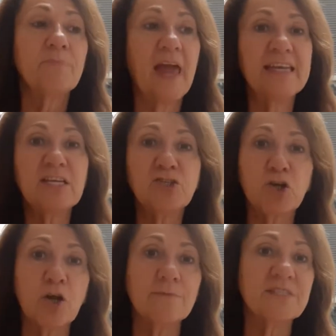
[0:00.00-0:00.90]
any
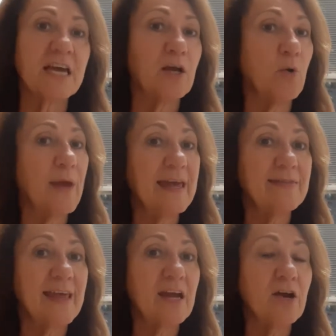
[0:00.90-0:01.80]
germs that go
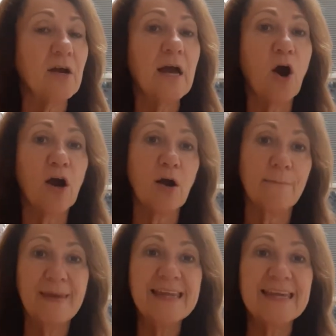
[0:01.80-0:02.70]
in there, are
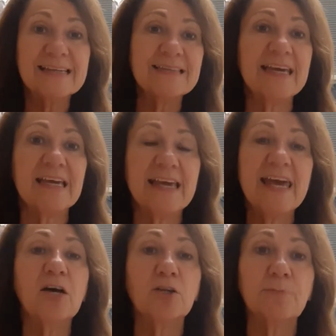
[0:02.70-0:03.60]
immediately
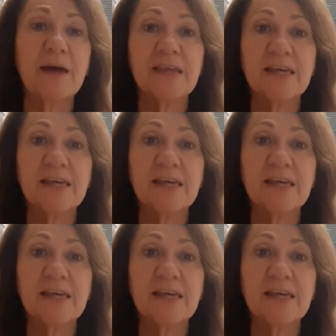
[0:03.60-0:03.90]
killed by the